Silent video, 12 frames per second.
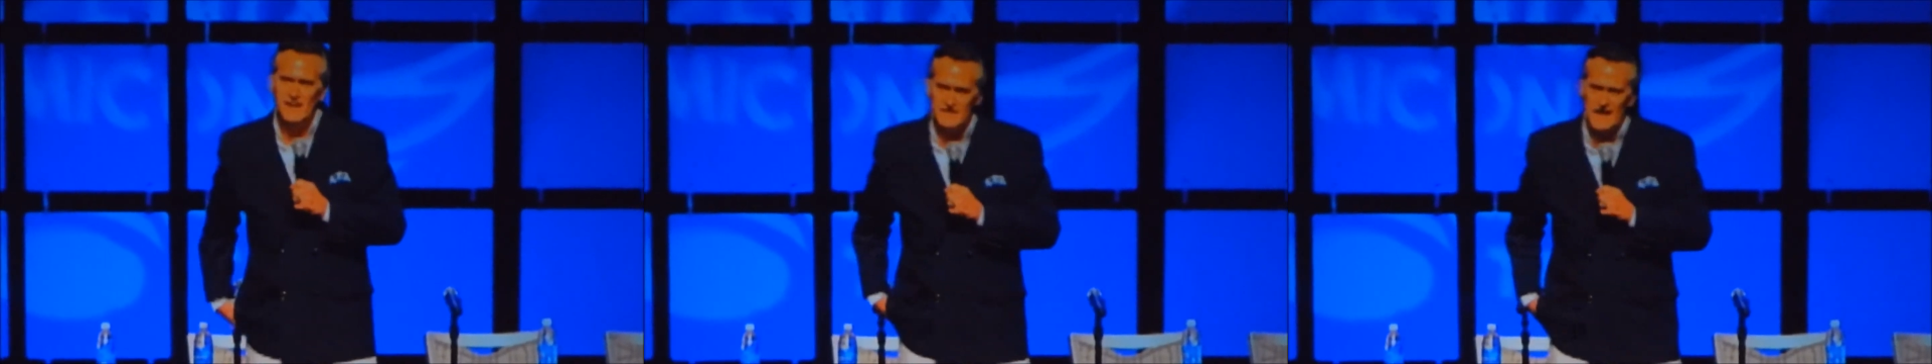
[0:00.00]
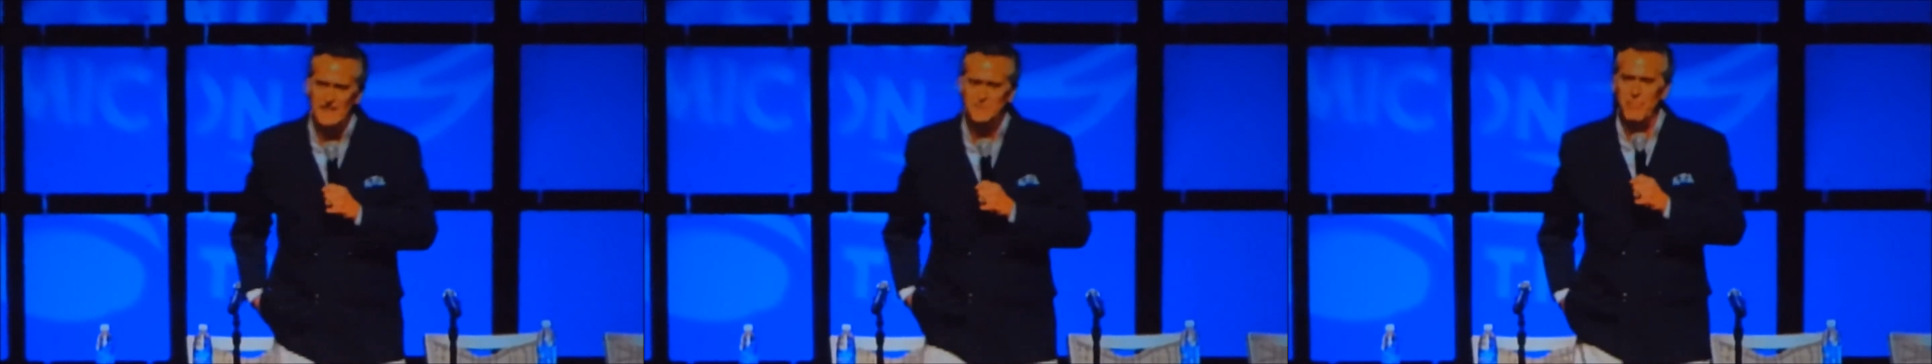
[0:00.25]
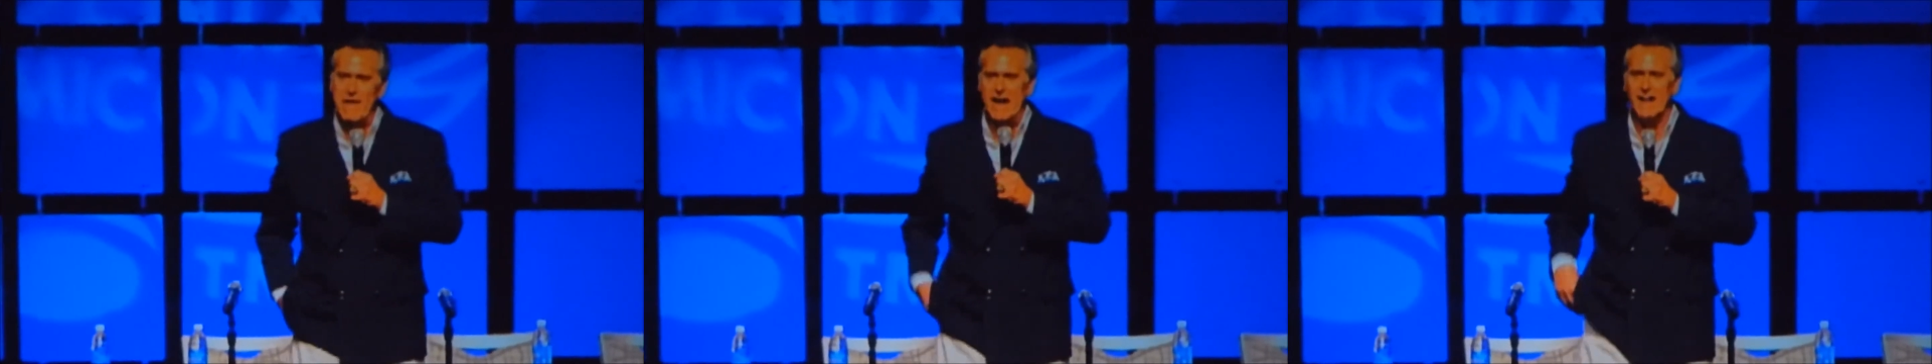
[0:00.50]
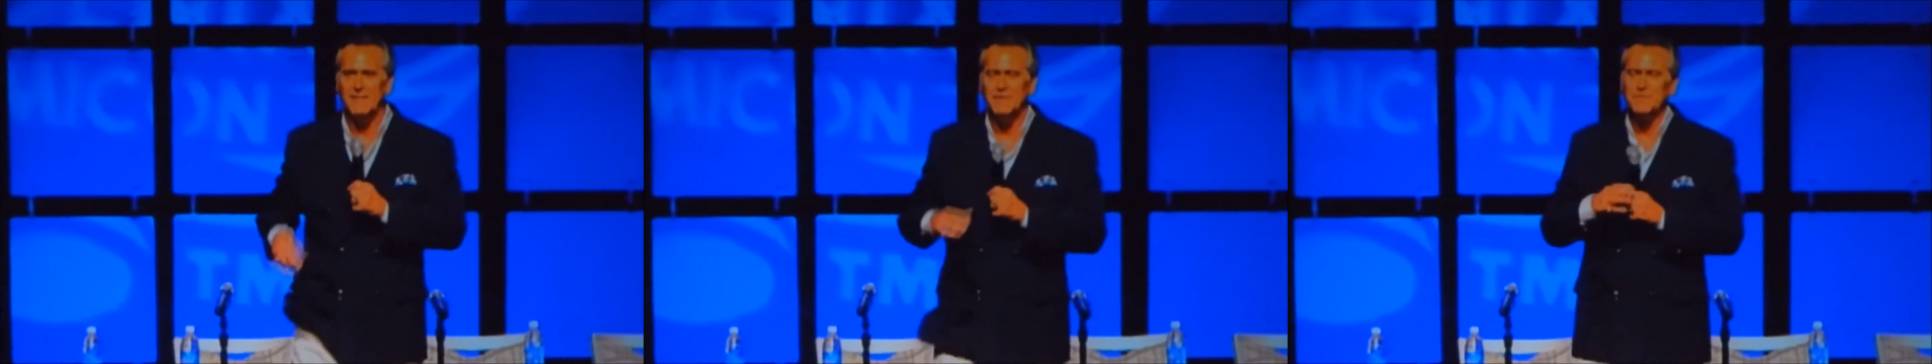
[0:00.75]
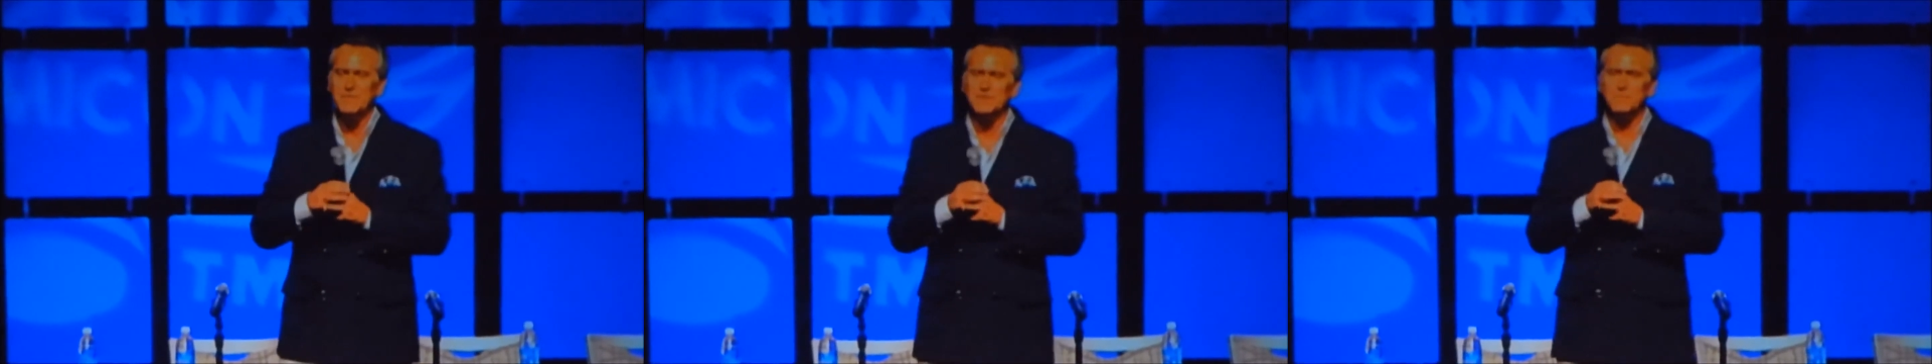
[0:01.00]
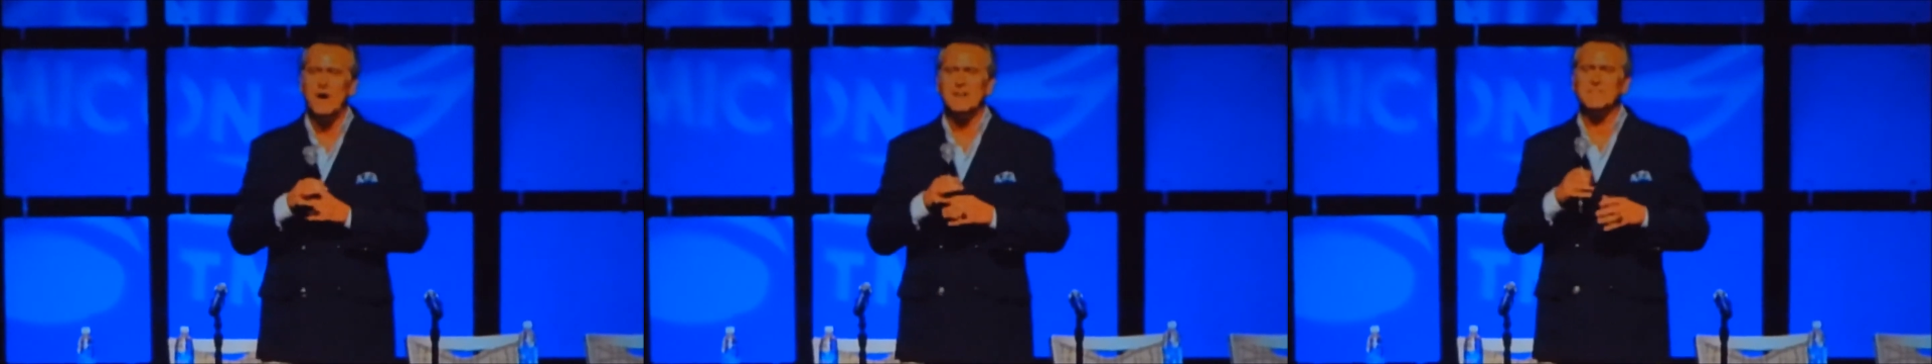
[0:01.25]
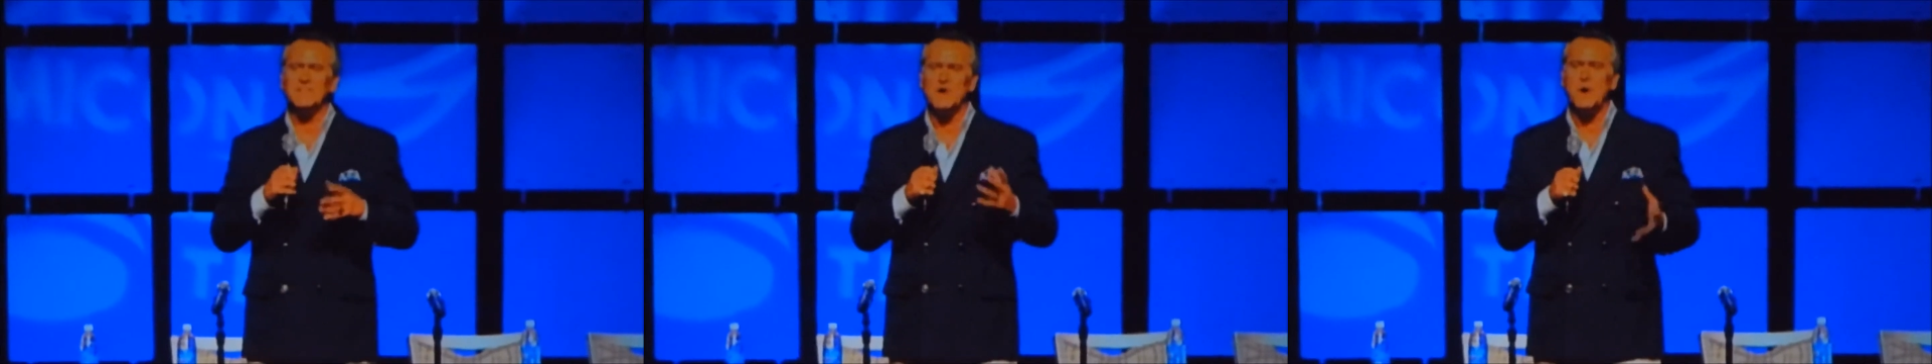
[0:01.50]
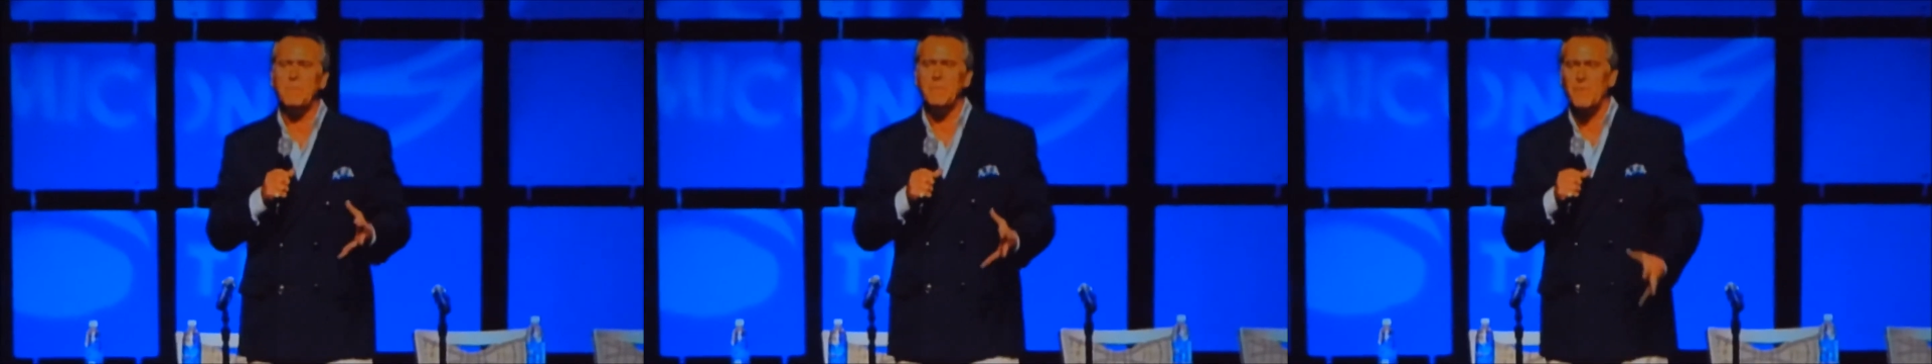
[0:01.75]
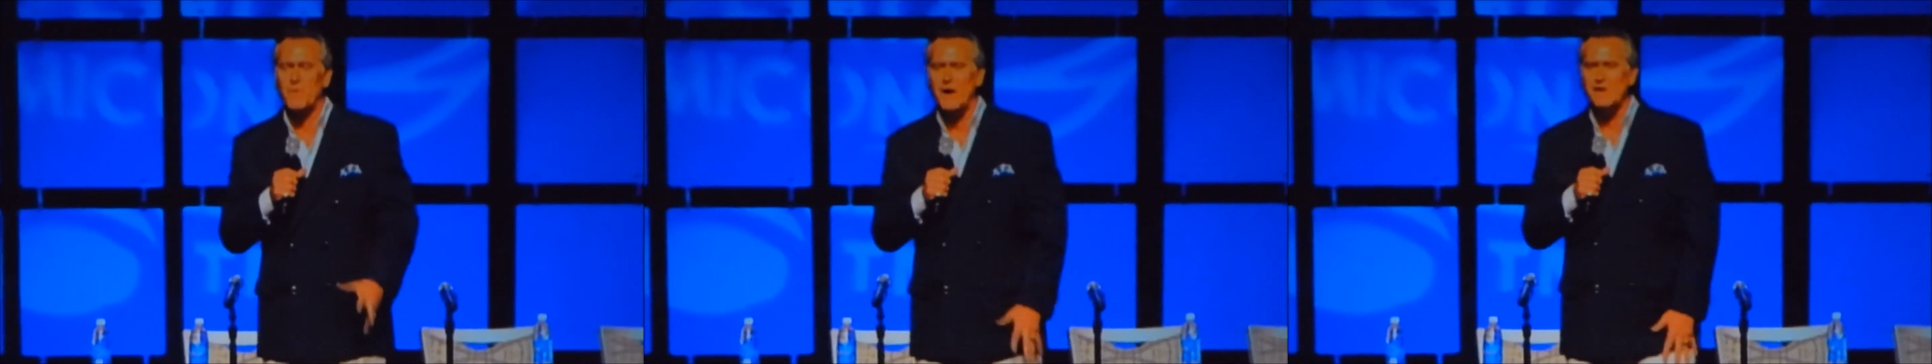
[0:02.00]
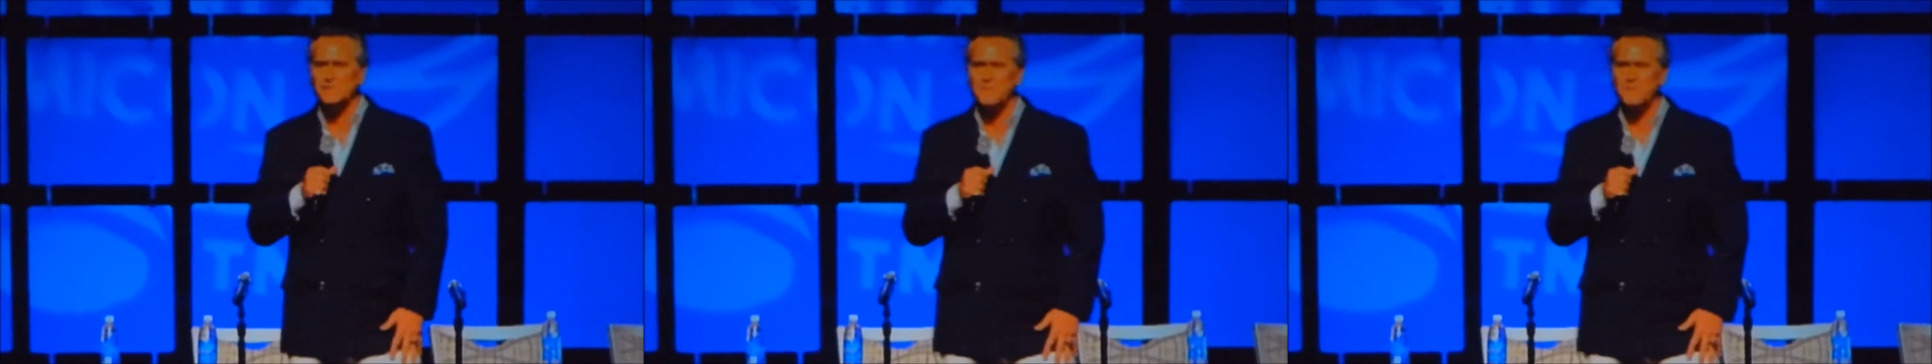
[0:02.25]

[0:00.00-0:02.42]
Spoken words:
That's why, and it was just watching Tobey Maguire is